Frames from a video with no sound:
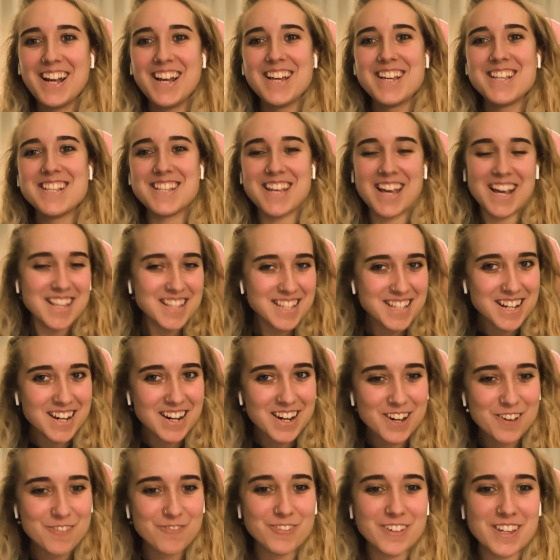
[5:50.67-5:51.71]
Sans
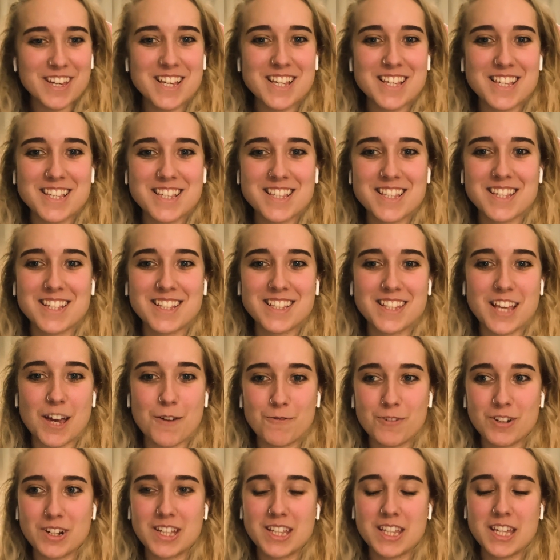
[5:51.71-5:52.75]
serif is
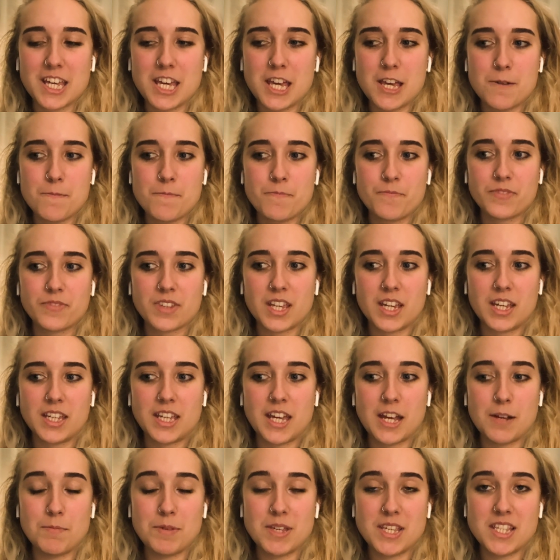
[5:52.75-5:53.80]
definitely
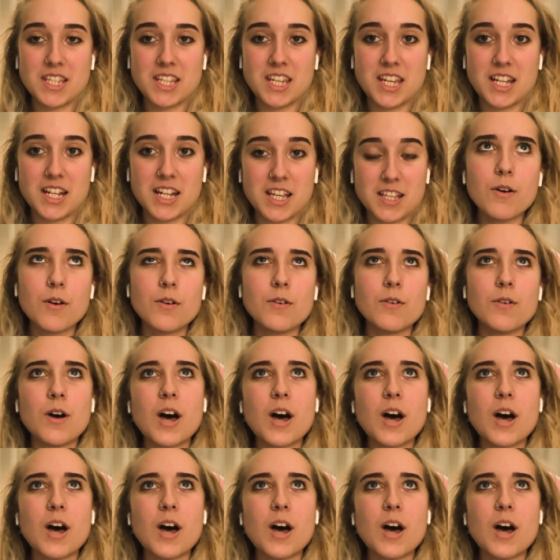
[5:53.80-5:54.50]
can be seen as,